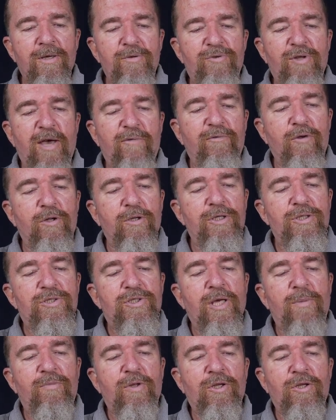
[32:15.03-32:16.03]
definitely
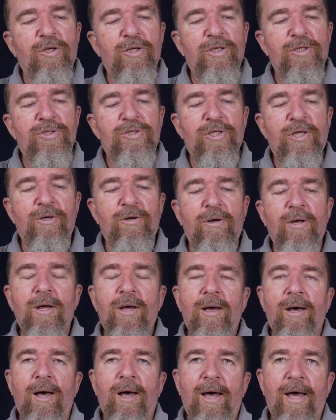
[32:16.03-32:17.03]
something to consider.
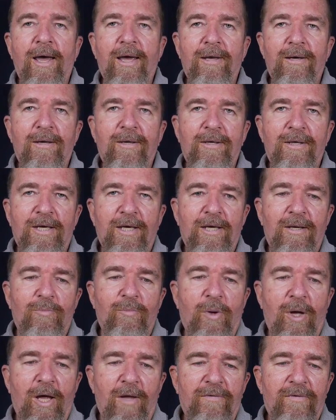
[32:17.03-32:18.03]
I
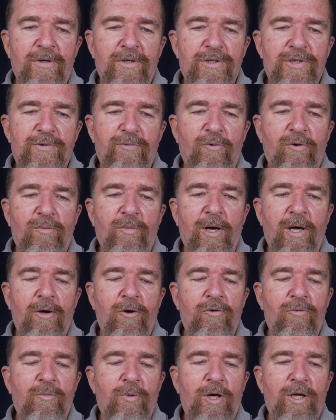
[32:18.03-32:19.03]
again bought this with my
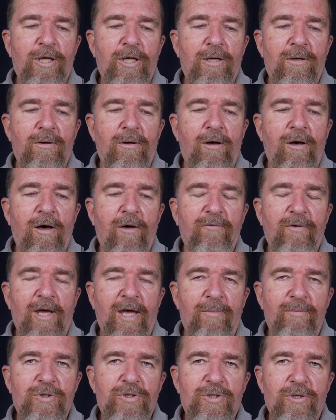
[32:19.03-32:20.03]
own money off
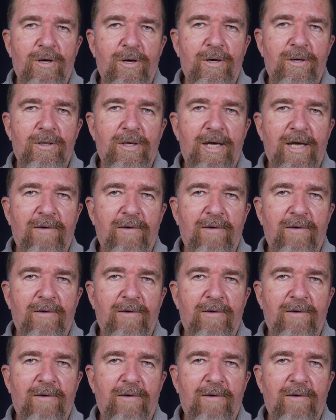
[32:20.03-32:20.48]
Amazon.